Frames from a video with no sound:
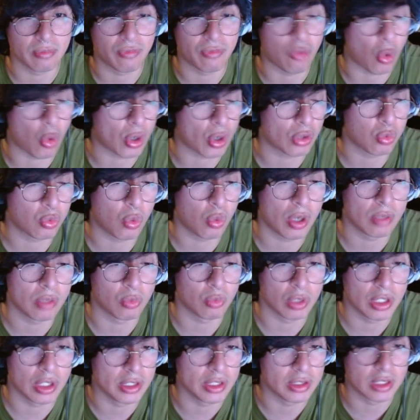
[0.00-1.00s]
4th one
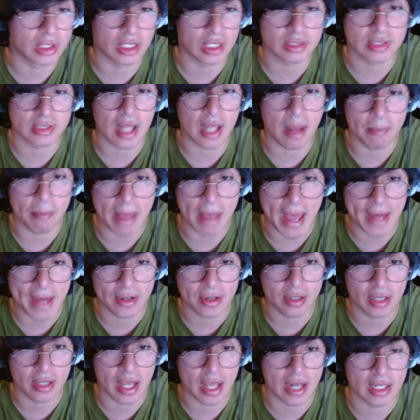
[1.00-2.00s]
really does not
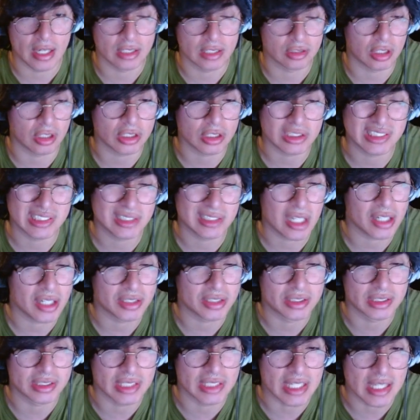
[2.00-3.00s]
matter, and as long as it's not a
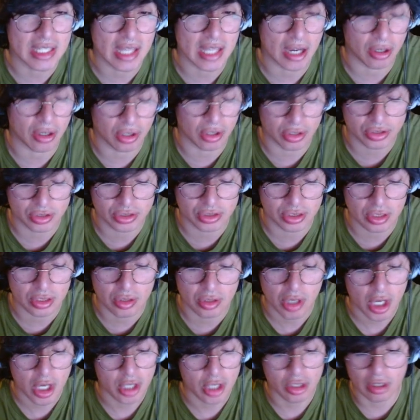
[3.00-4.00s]
C that hurts
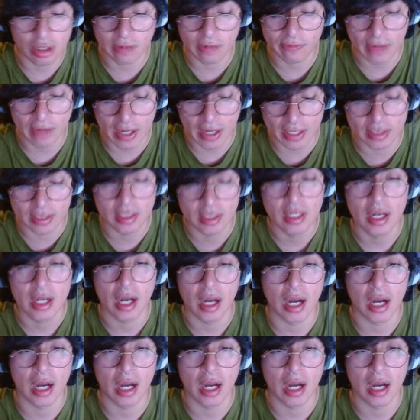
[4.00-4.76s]
you, you're fine,